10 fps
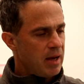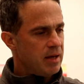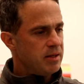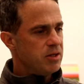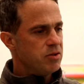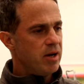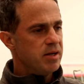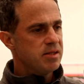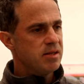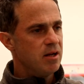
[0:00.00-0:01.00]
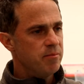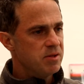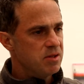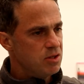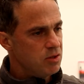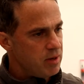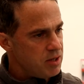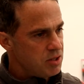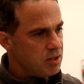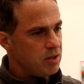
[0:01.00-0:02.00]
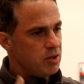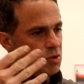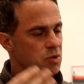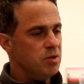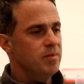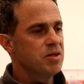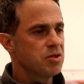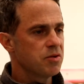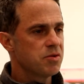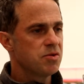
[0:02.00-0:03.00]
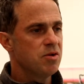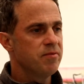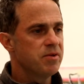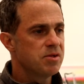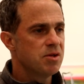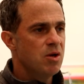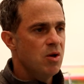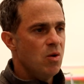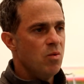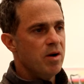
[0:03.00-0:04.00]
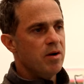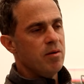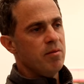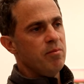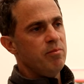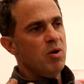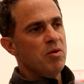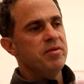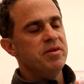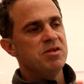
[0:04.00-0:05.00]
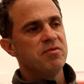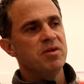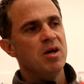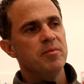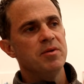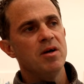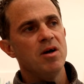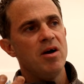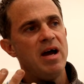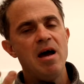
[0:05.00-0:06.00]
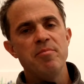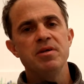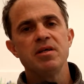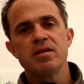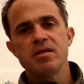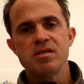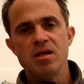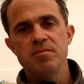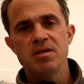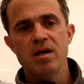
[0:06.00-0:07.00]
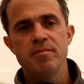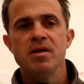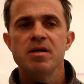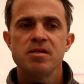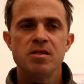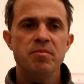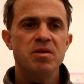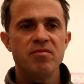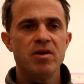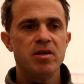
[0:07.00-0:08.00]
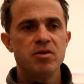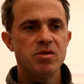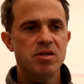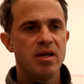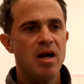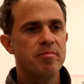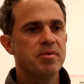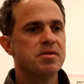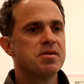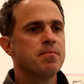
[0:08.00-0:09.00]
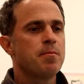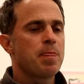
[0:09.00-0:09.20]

and I try to set up a situation on a two-dimensional surface where both of these phenomena are happening at the same time, something very interesting happens.